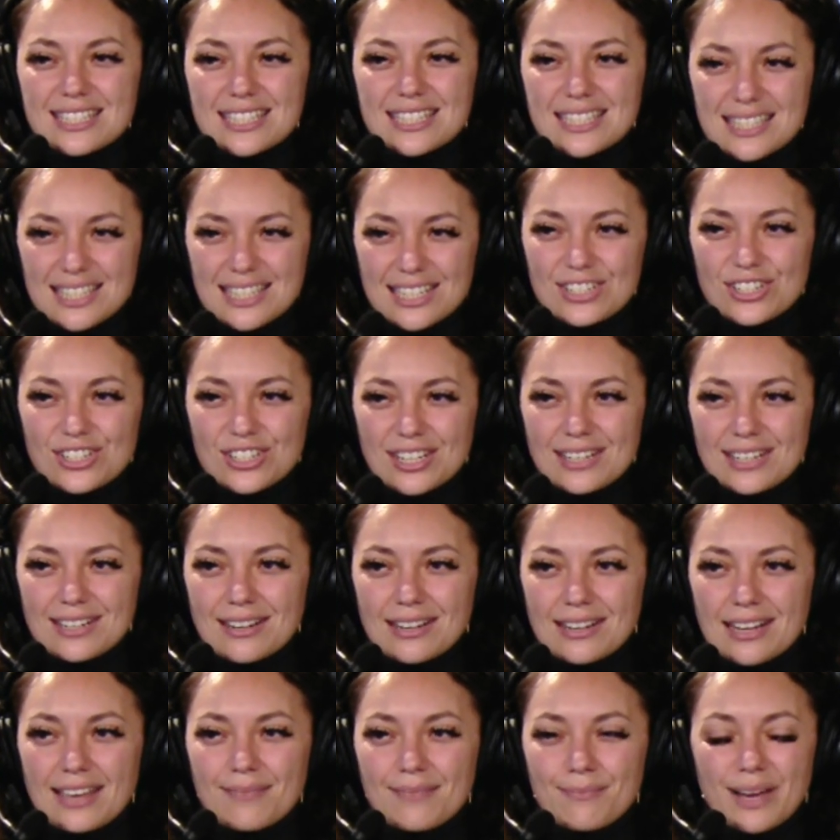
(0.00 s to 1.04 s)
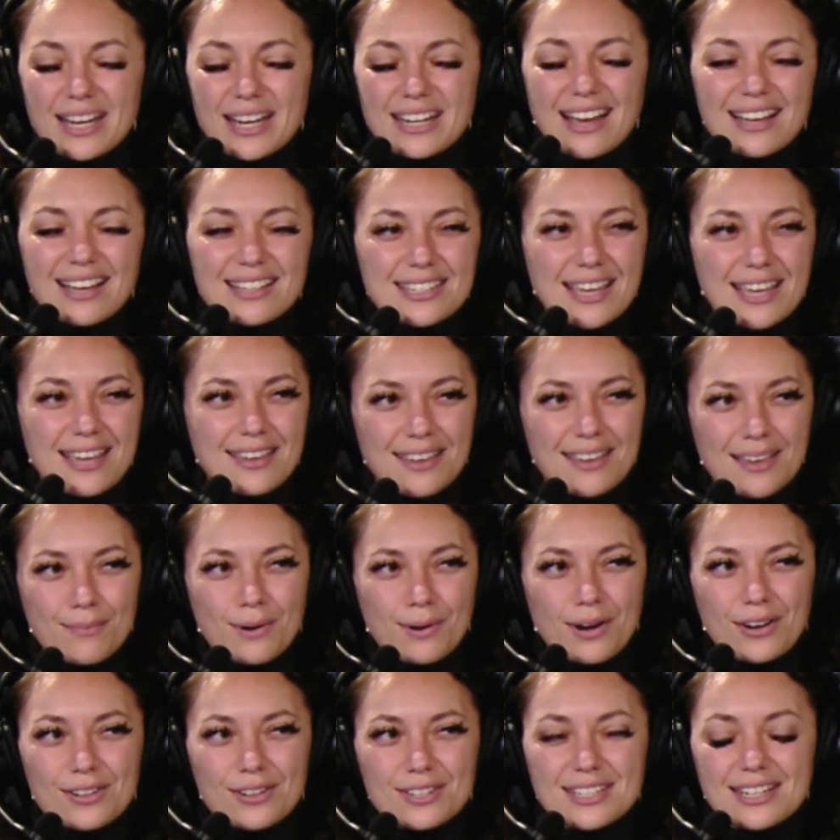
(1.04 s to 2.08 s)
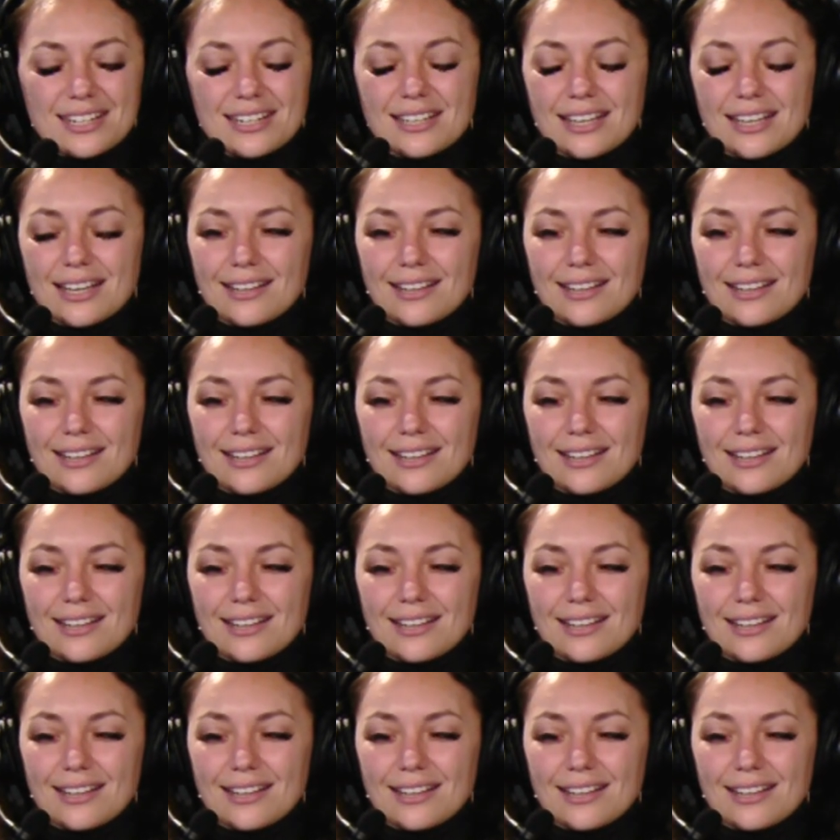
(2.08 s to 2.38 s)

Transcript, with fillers: decision eh, by not taking it personally.